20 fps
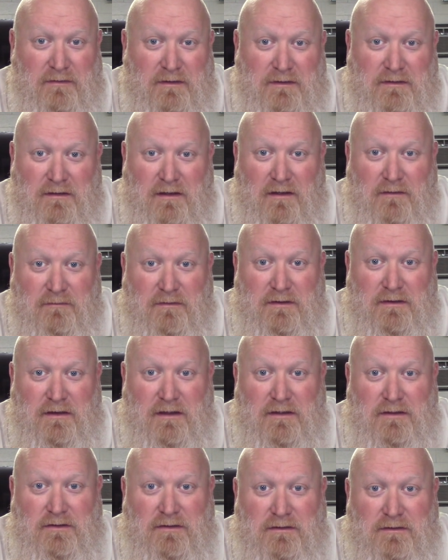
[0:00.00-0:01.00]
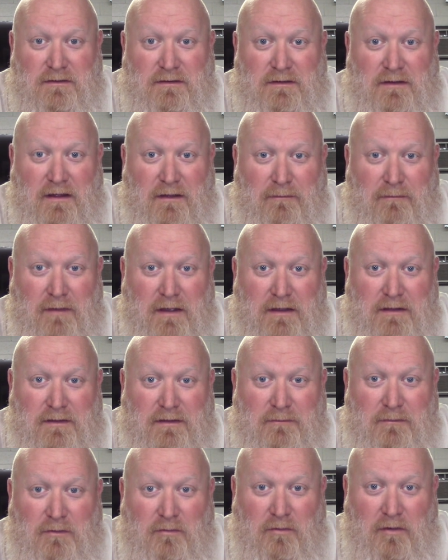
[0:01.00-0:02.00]
these conversations and make
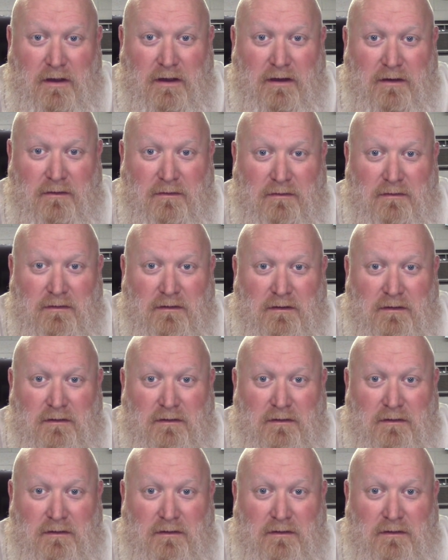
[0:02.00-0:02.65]
them aware.